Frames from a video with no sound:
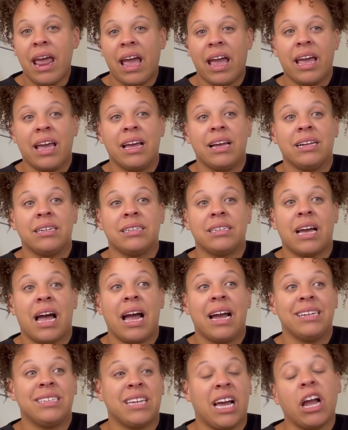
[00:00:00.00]
and
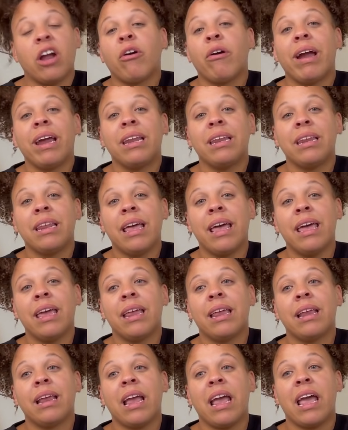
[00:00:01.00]
I decorated it,
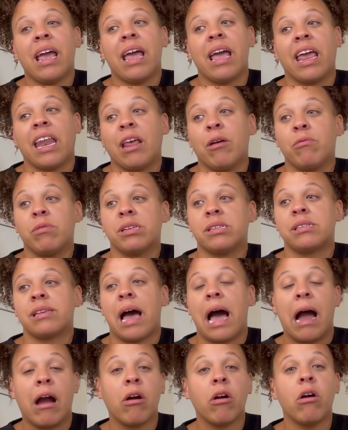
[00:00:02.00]
and it was
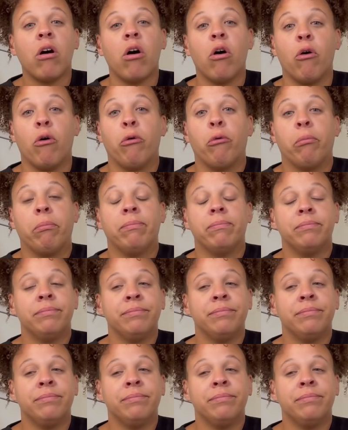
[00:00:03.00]
our home.